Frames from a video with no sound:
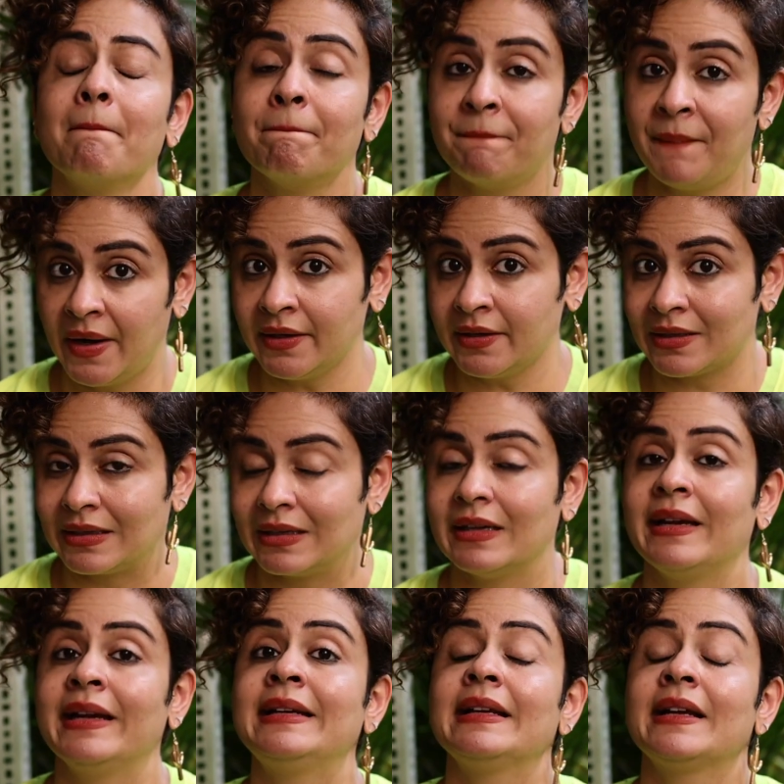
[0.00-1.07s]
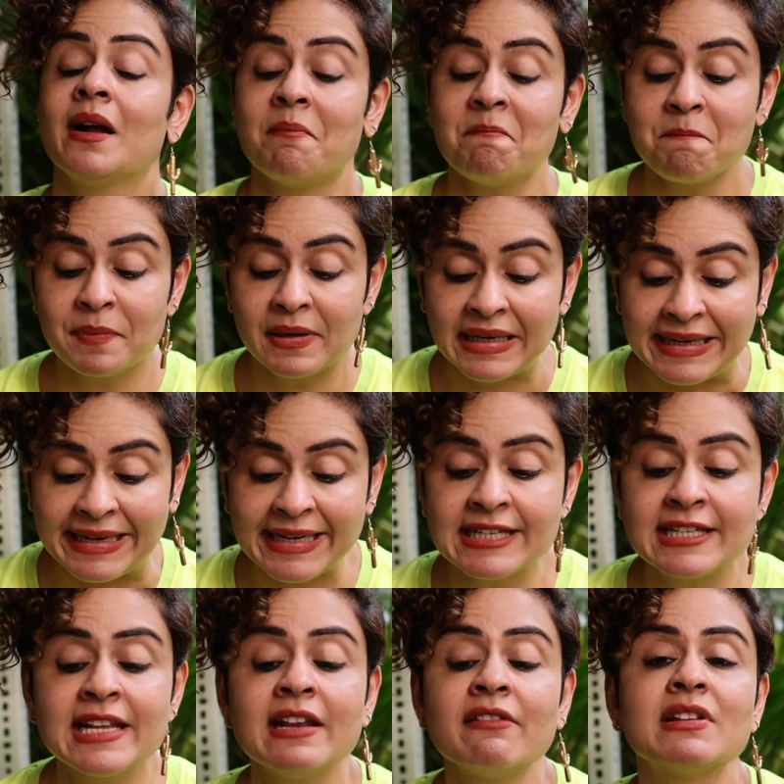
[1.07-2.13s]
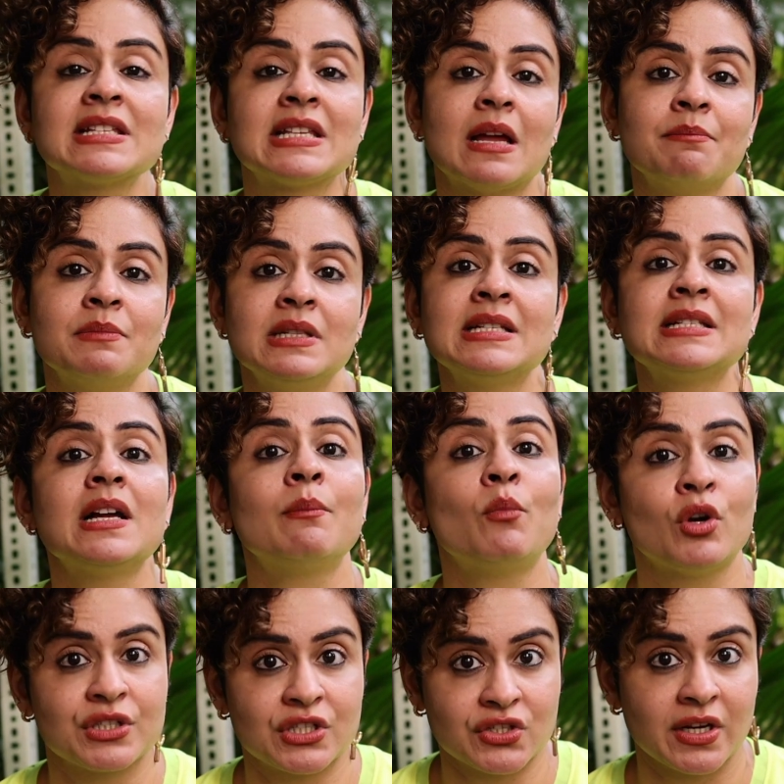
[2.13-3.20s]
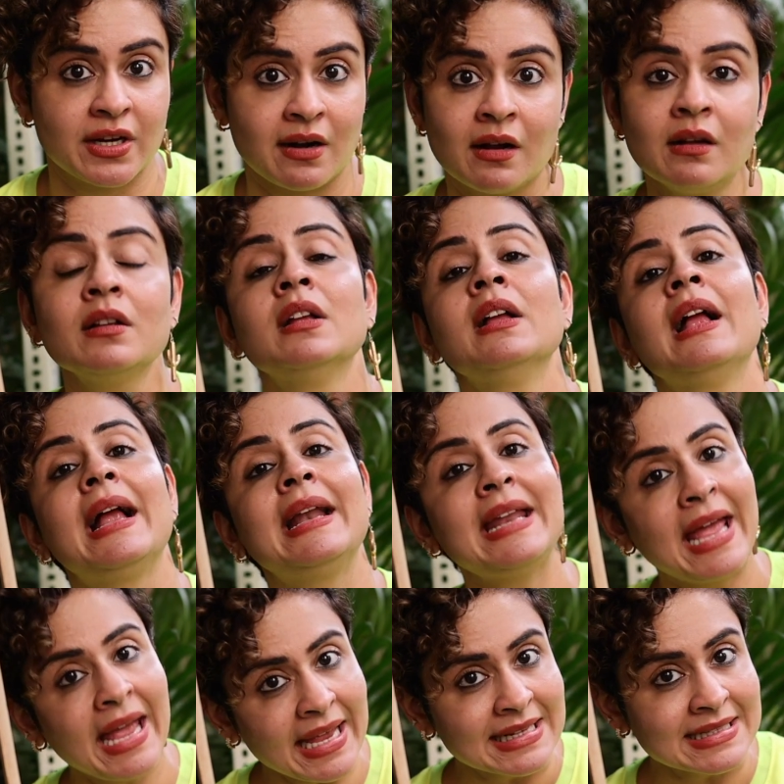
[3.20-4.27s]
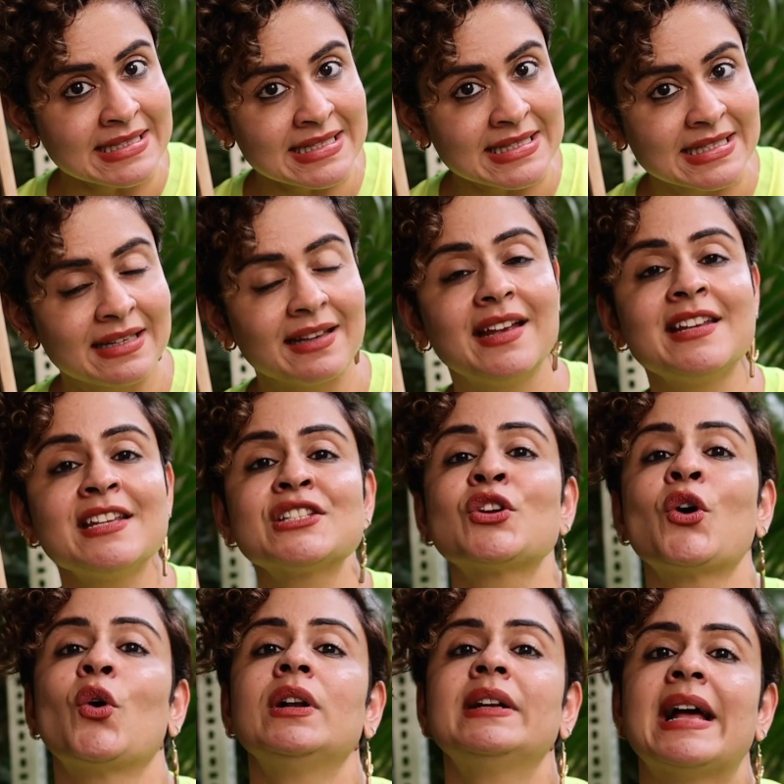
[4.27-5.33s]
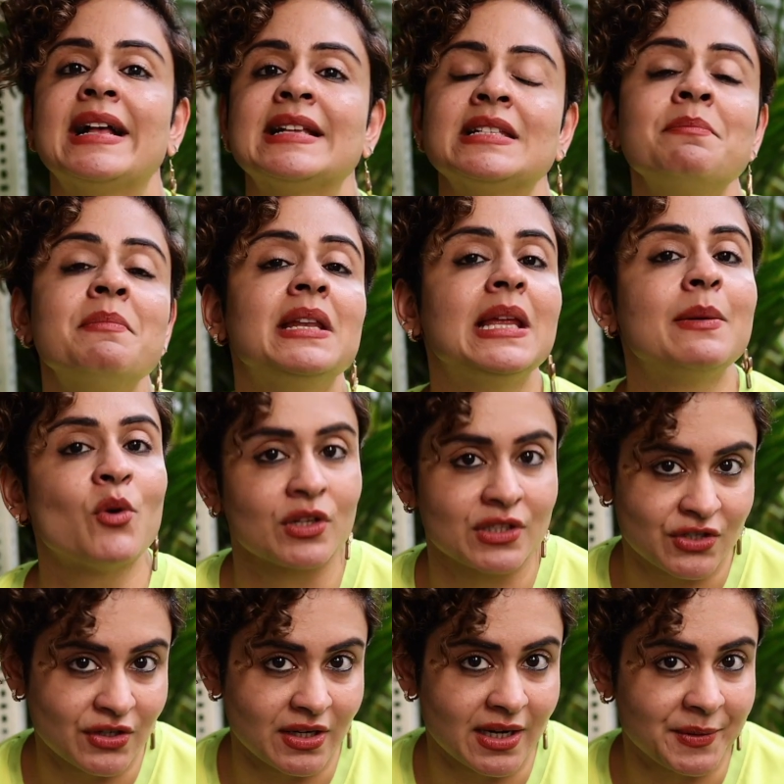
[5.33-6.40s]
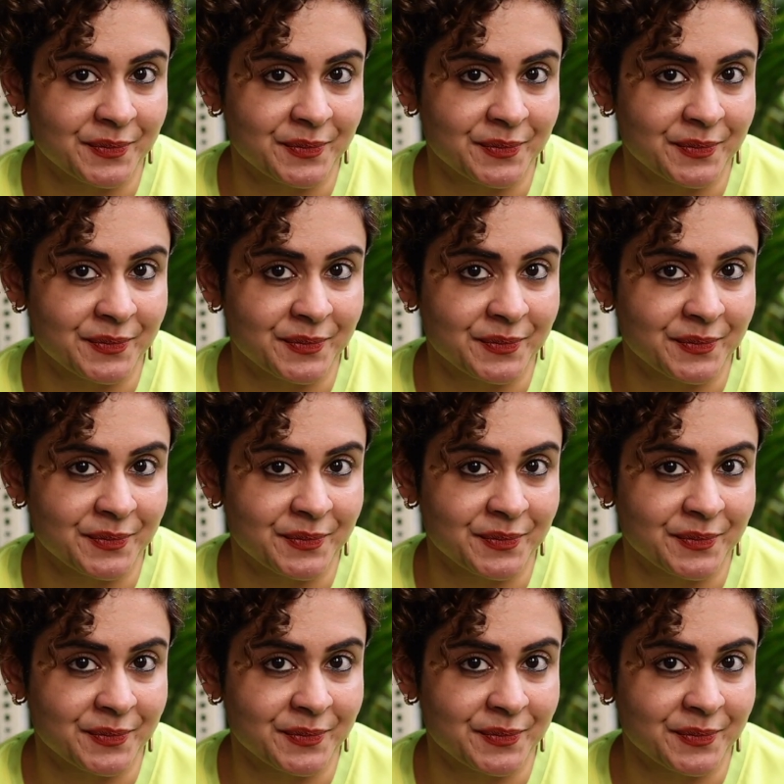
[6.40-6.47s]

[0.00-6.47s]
But it completely resembles a monstera and hence it is called as a Mini Monstera.